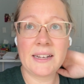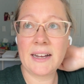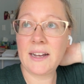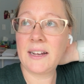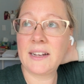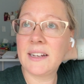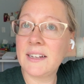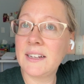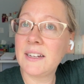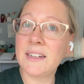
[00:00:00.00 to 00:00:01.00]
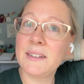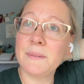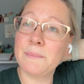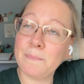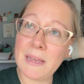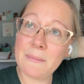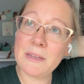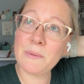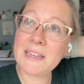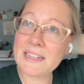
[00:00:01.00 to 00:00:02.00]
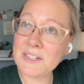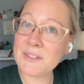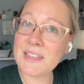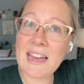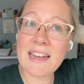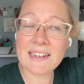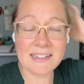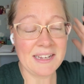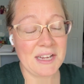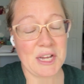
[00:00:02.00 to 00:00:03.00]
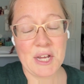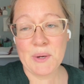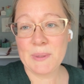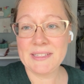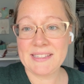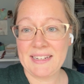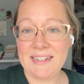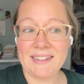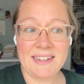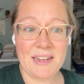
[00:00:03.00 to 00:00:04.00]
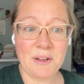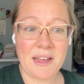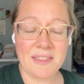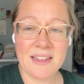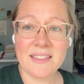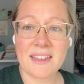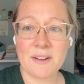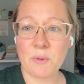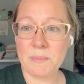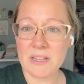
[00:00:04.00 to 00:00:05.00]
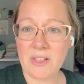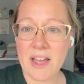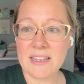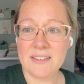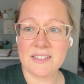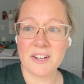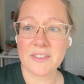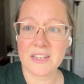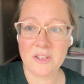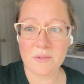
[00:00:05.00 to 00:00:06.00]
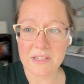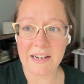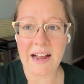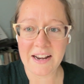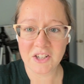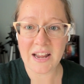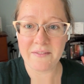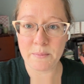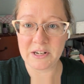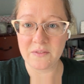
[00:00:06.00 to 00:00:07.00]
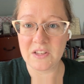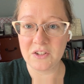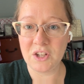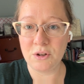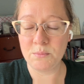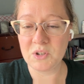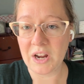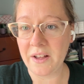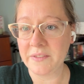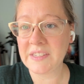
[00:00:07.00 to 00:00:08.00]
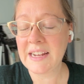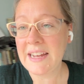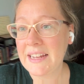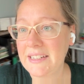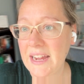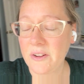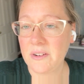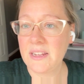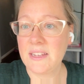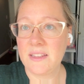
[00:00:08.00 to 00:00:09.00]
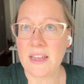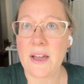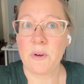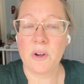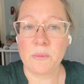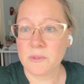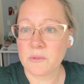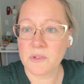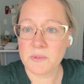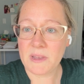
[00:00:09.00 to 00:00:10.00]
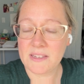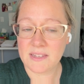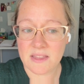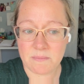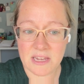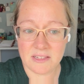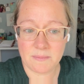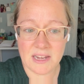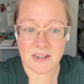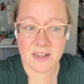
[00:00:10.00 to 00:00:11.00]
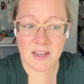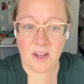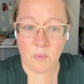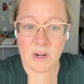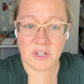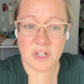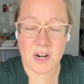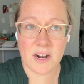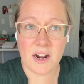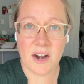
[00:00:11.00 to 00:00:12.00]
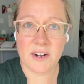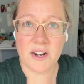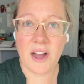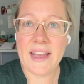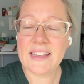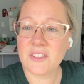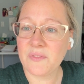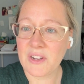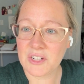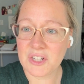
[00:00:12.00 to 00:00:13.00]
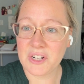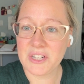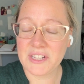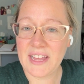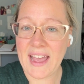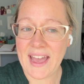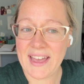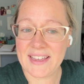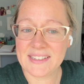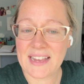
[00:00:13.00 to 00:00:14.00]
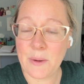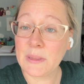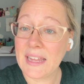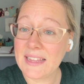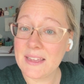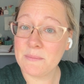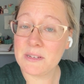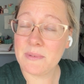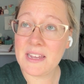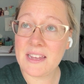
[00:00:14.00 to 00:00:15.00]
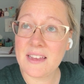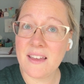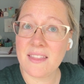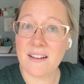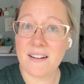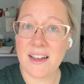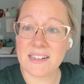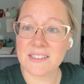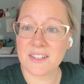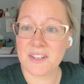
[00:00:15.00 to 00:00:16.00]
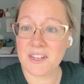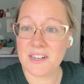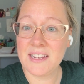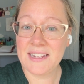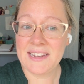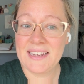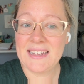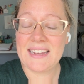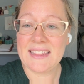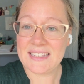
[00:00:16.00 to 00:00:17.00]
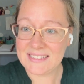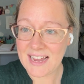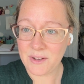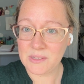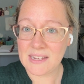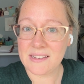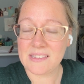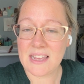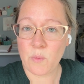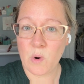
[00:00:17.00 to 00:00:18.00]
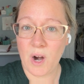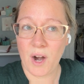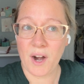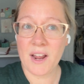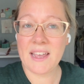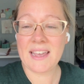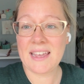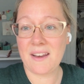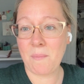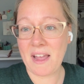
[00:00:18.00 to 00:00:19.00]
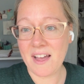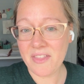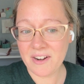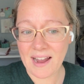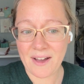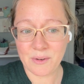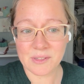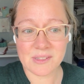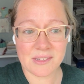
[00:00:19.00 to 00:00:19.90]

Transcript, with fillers: Uh, maybe we can do that. We'll see. It, I think that it would be a lot easier than using, I just have a bunch of these cube shelves down in our homeschool space in the basement, which are not as functional as I would like them to be. They're not as good in this house as they were in my other house.